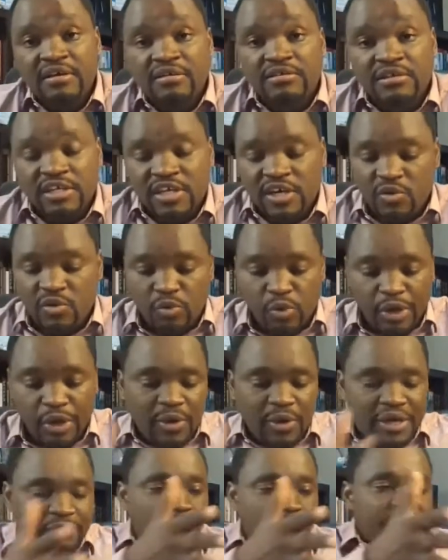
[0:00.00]
You know,
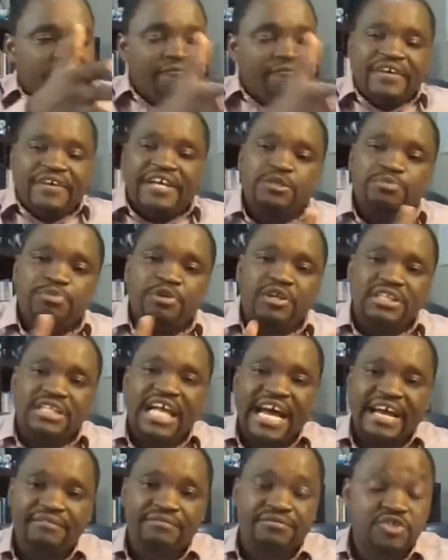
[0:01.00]
when when when Facebook
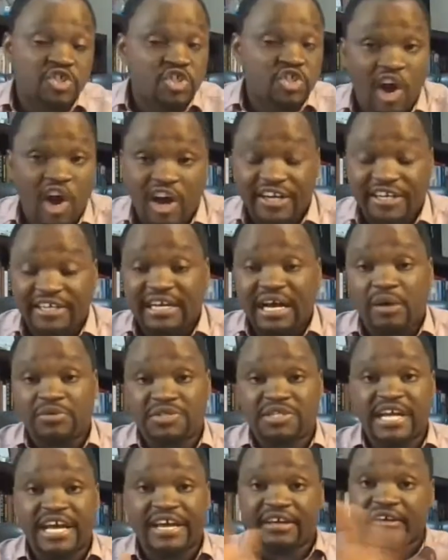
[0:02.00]
Live started, I
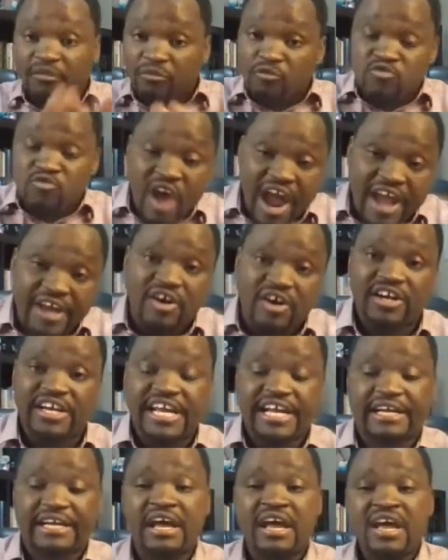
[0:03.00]
was like right
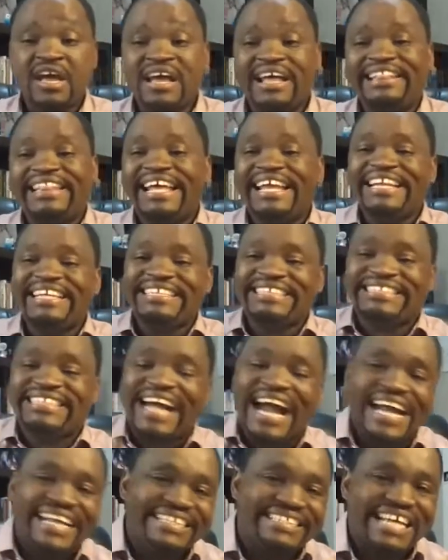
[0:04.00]
on it. And then it
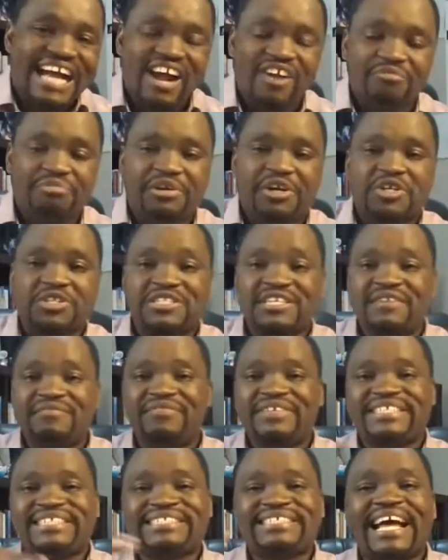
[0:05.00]
died down because
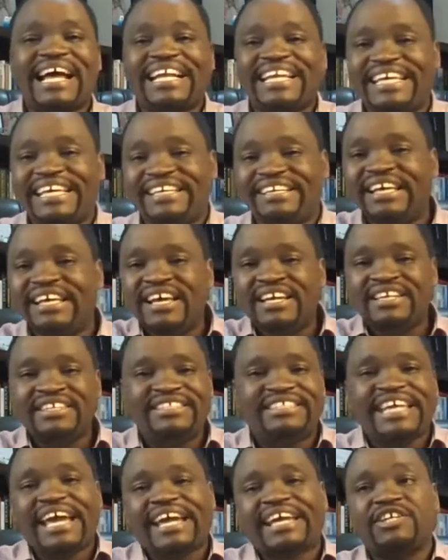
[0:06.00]
every Sally,
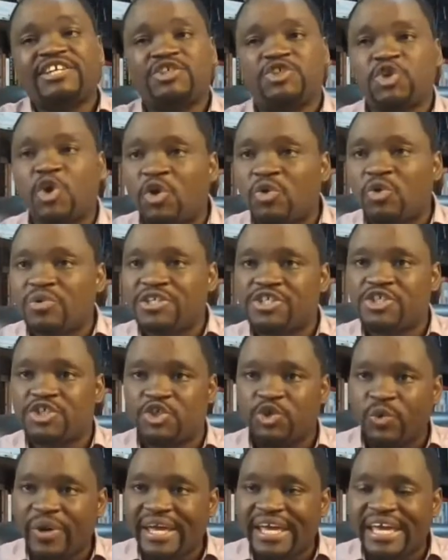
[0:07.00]
Jack, and John was
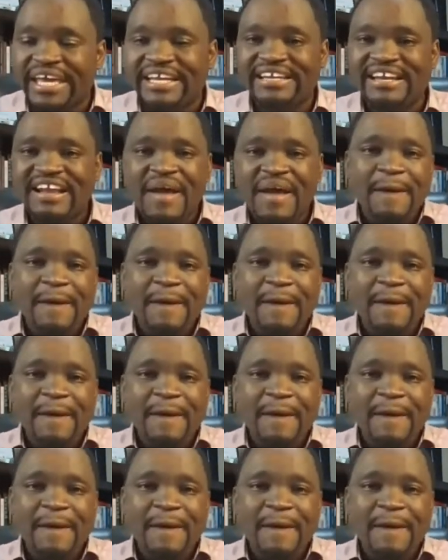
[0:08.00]
doing it.